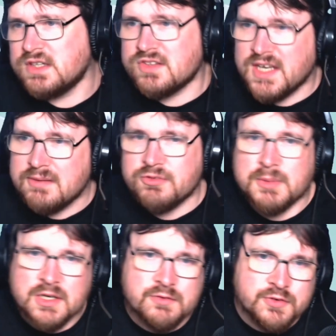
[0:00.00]
This came from
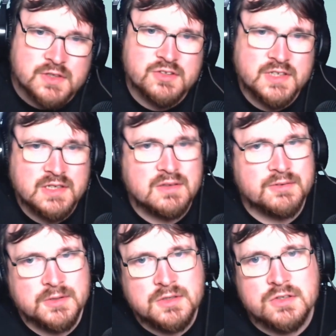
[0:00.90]
my good friend Tyler,
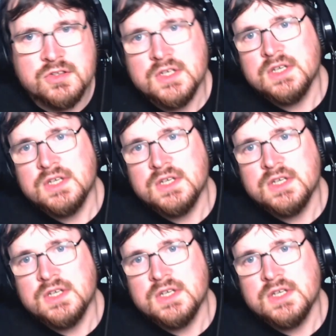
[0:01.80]
of course.